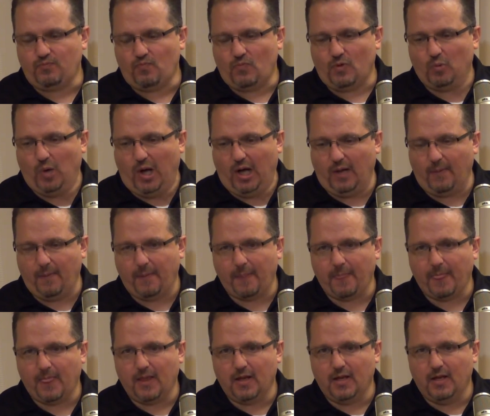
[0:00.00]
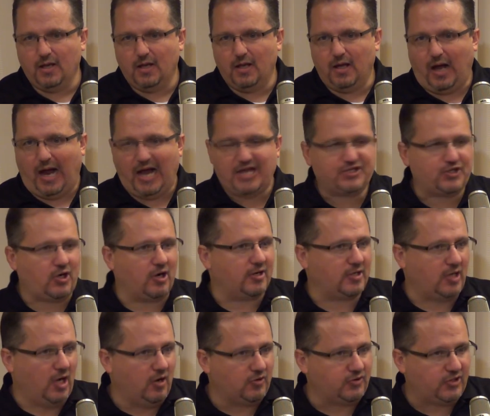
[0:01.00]
Well, I
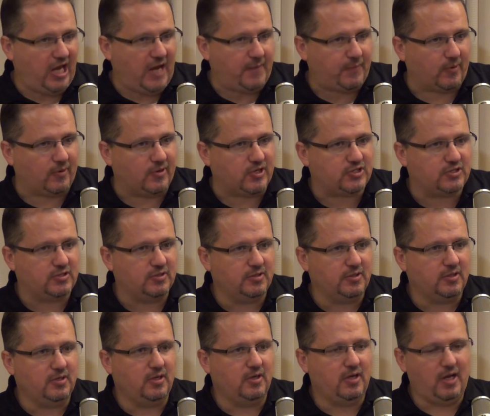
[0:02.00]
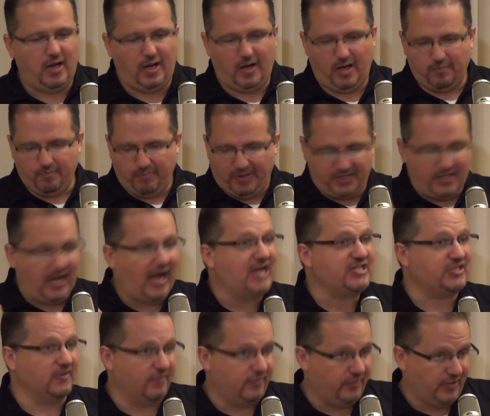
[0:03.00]
started Oath Keepers
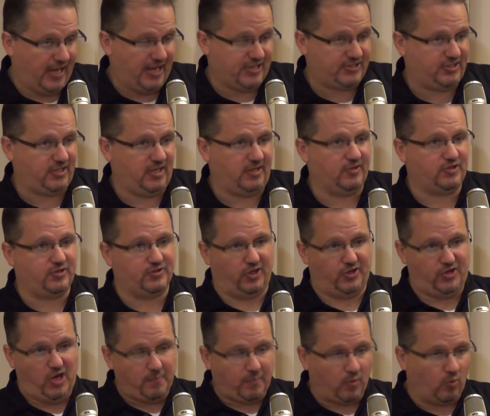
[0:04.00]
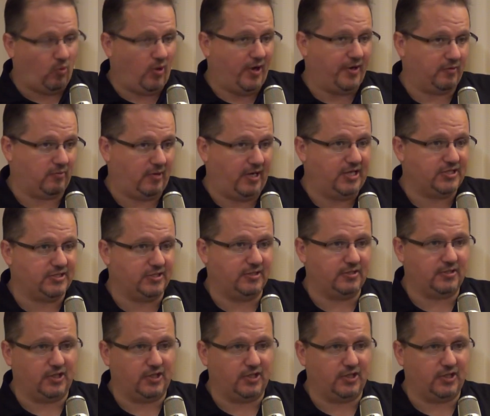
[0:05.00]
because of this. This is the number 1 reason.